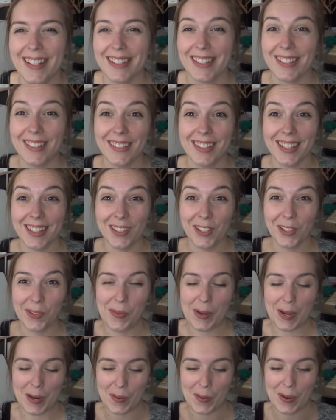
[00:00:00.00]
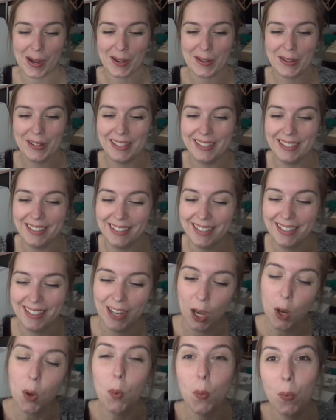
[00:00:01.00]
So that took me a while.
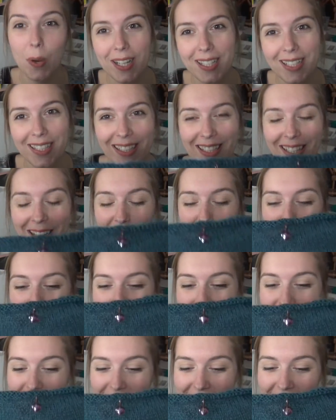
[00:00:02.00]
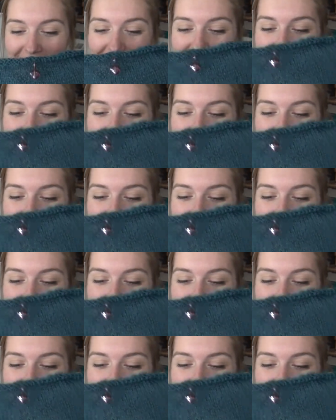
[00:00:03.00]
Waist shaping.